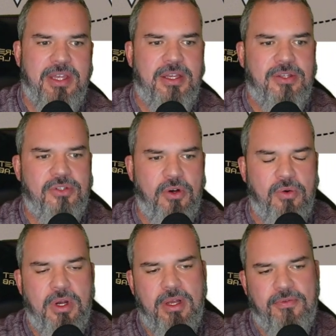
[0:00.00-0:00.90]
So
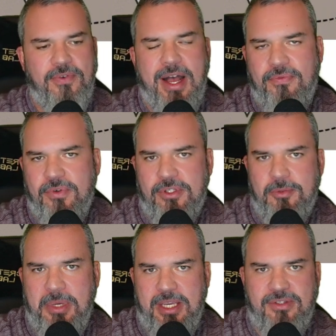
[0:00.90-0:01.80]
5 foot
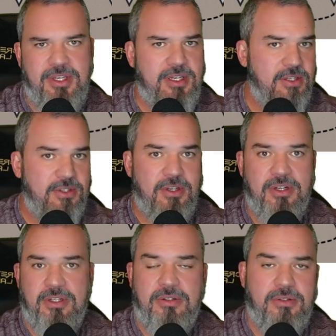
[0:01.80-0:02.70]
spacing is going
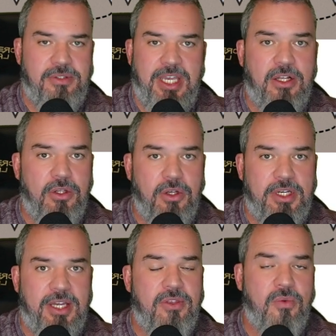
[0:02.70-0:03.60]
to take a look
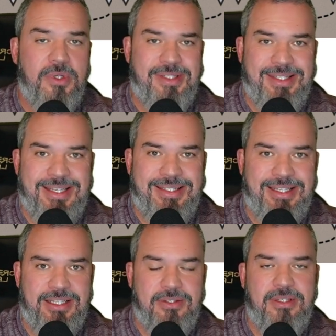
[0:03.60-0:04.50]
at the
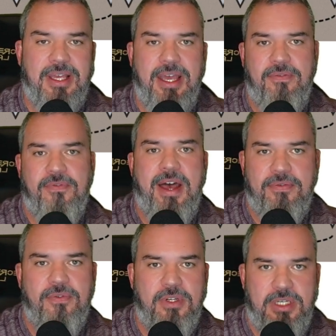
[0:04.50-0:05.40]
resistance at 5
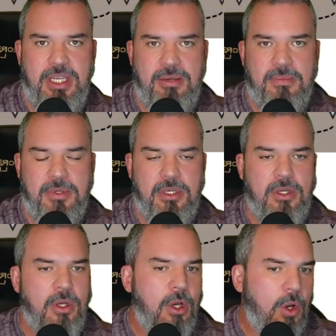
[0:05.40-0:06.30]
foot deep.
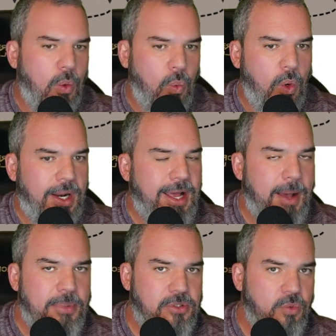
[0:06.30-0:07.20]
What
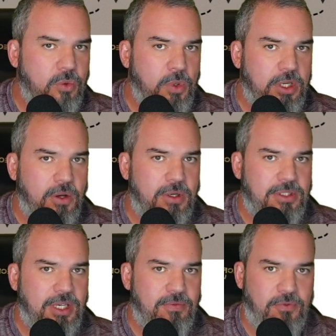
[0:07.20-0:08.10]
happens when we go to
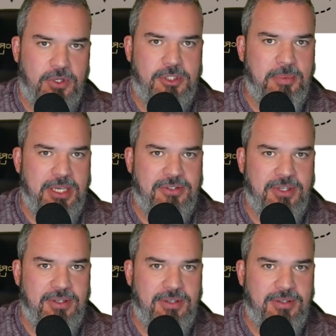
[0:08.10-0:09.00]
10 foot
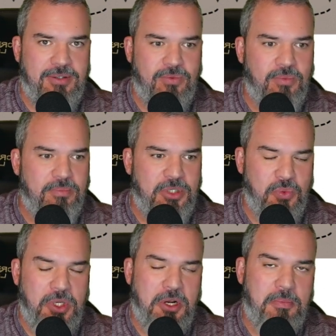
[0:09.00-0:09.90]
spacing
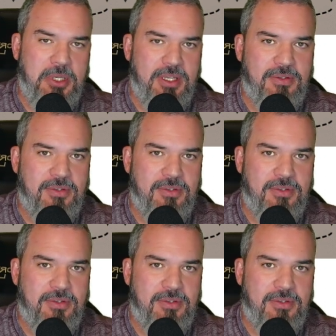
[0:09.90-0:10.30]
between our pins?